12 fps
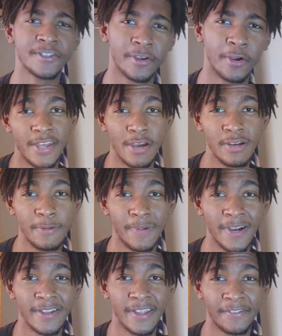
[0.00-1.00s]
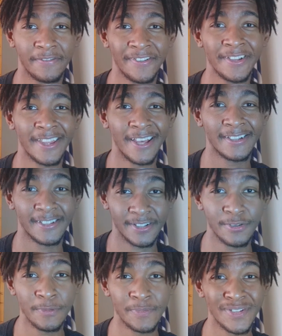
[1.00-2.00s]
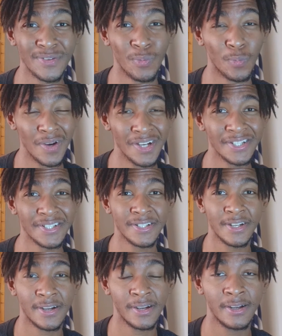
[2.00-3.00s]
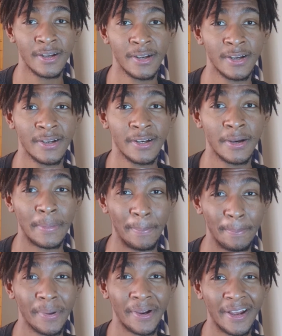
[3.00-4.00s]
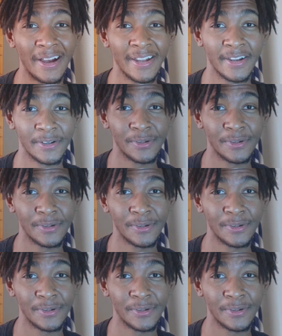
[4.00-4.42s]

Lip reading: took over, the only player that fit that description was Bukayo.